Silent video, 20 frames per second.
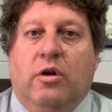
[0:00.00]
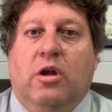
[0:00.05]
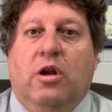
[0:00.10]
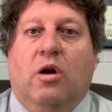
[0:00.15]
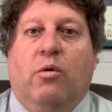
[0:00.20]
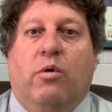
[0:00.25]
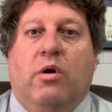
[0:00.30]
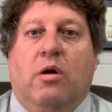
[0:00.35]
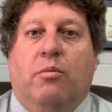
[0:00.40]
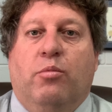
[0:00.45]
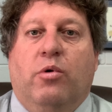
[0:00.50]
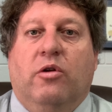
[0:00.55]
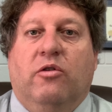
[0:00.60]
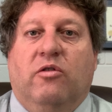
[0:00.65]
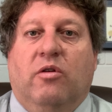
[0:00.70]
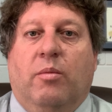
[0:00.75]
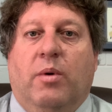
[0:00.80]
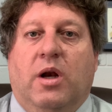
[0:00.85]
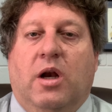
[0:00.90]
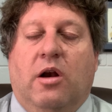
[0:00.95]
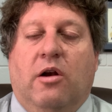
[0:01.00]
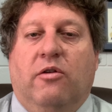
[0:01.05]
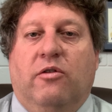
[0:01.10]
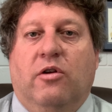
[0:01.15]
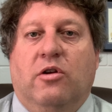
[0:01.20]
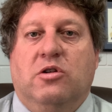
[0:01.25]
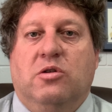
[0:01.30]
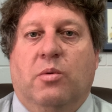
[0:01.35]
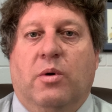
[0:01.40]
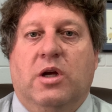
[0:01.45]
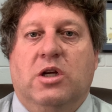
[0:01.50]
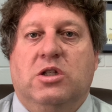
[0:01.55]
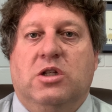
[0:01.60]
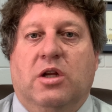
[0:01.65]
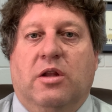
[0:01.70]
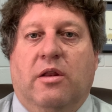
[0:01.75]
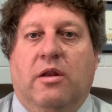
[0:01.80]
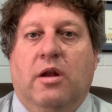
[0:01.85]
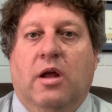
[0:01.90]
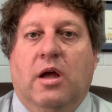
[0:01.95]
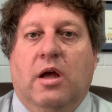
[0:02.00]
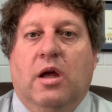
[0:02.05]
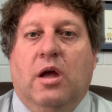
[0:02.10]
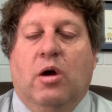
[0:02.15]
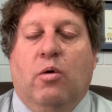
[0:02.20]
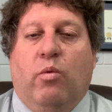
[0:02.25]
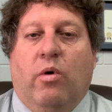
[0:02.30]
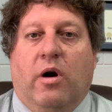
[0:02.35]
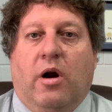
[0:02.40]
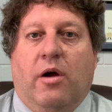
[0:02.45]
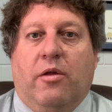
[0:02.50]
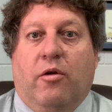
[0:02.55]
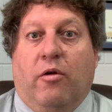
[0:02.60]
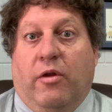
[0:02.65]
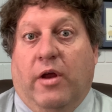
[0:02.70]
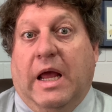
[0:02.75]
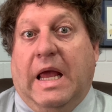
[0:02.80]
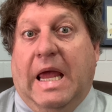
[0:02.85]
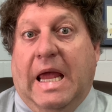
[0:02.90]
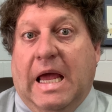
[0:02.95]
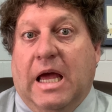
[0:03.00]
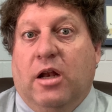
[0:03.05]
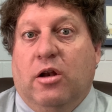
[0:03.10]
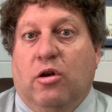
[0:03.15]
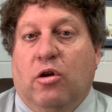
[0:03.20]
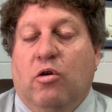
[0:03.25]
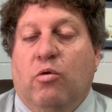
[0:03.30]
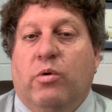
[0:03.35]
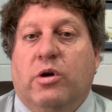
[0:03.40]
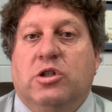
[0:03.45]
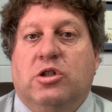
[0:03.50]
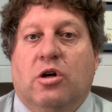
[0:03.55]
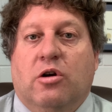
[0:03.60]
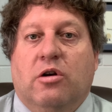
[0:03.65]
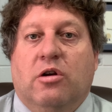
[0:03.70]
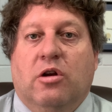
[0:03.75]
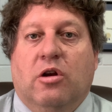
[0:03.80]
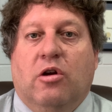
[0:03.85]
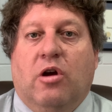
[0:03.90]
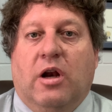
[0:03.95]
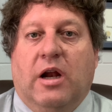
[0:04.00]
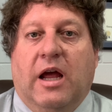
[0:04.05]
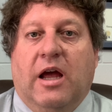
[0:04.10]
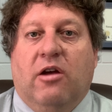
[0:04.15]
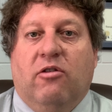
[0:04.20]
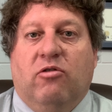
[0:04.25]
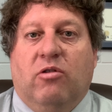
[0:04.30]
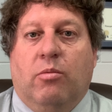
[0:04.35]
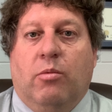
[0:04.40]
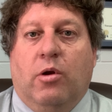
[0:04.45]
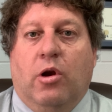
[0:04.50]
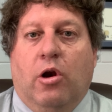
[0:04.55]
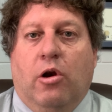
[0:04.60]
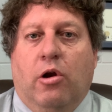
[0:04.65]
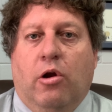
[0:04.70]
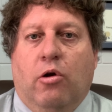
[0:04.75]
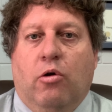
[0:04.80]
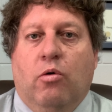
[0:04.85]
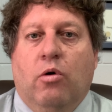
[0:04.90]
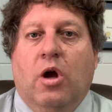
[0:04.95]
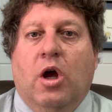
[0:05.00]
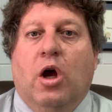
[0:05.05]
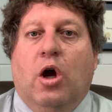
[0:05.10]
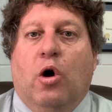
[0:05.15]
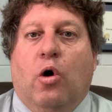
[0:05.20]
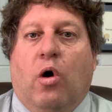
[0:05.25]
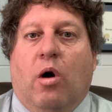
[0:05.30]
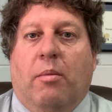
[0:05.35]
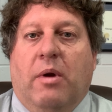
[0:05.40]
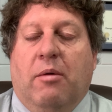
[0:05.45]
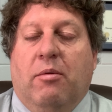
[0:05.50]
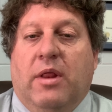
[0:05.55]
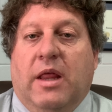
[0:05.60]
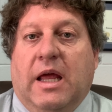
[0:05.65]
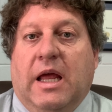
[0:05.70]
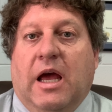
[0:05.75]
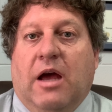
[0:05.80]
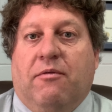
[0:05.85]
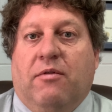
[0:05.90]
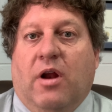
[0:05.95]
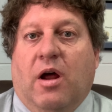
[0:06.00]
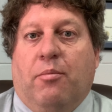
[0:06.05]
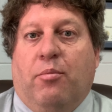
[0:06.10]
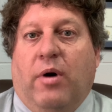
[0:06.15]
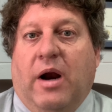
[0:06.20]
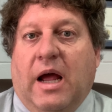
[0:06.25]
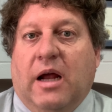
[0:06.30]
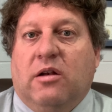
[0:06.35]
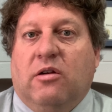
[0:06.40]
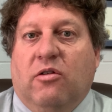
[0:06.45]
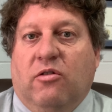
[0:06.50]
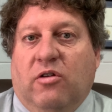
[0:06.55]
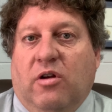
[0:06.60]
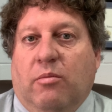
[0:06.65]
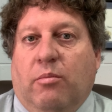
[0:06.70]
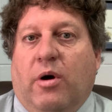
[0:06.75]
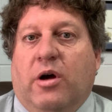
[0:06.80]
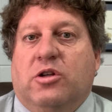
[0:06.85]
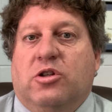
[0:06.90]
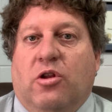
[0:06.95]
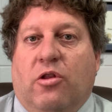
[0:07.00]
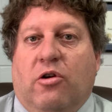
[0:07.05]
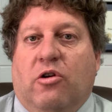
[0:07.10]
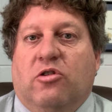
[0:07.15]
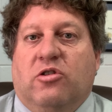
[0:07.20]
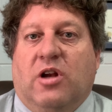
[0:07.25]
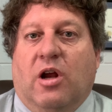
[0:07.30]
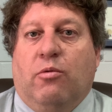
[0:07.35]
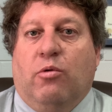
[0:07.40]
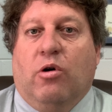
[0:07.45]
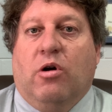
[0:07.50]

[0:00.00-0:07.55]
You don't want to put somebody in a situation where either they can't do what you're going to ask them to do, or maybe they have not practiced it much and they're just not real